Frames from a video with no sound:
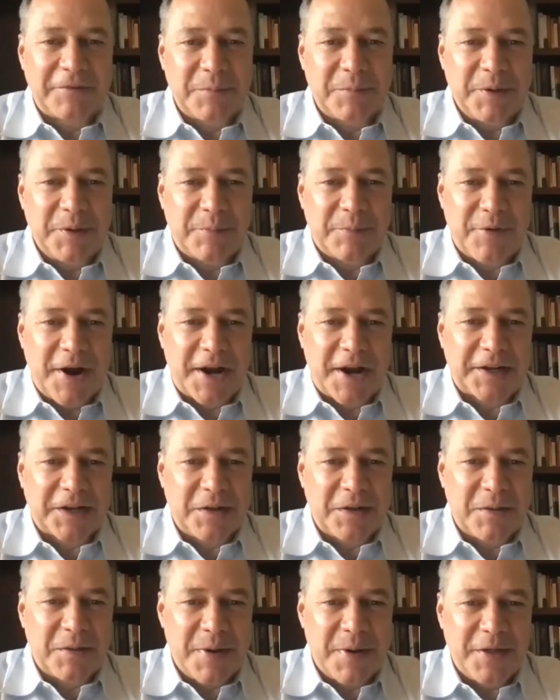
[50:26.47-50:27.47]
to be
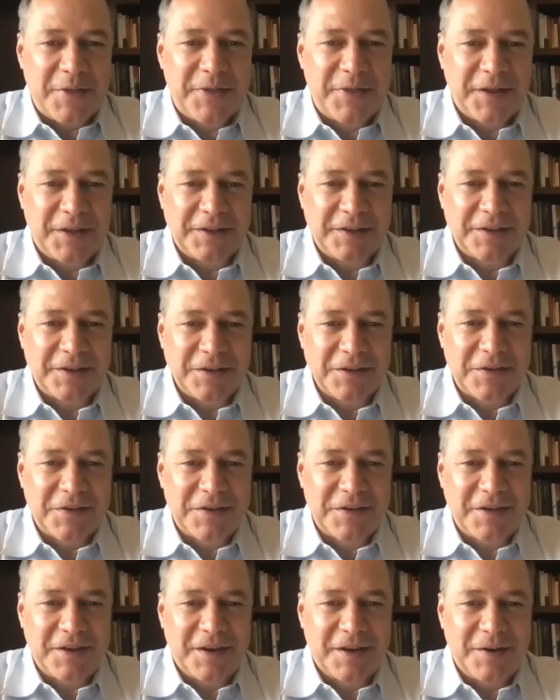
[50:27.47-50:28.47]
practical about things as
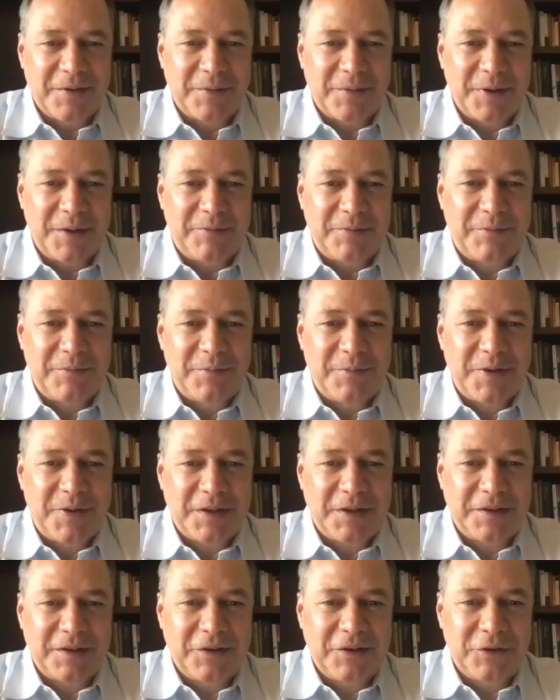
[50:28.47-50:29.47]
we
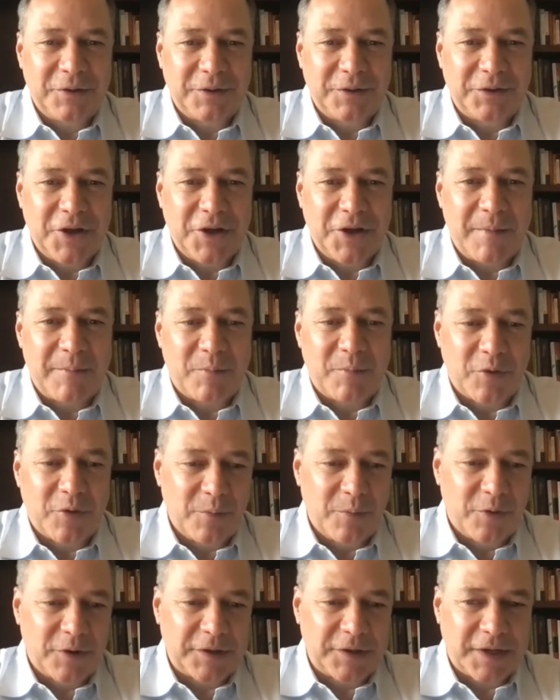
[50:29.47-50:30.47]
continue to adopt more
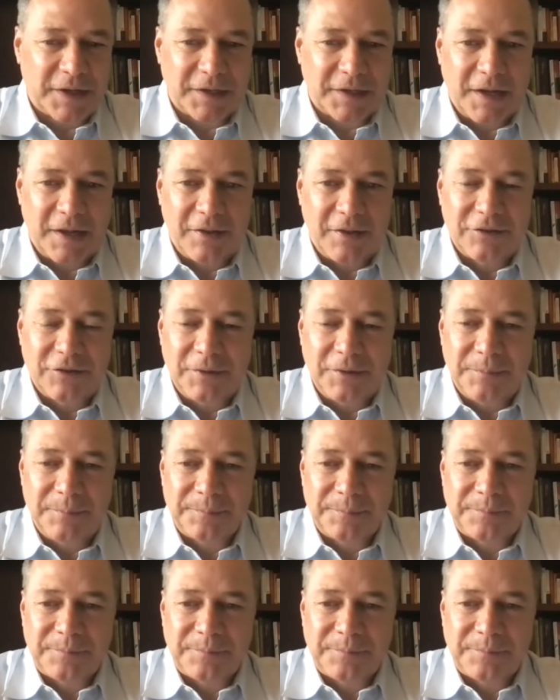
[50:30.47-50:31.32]
and more technology.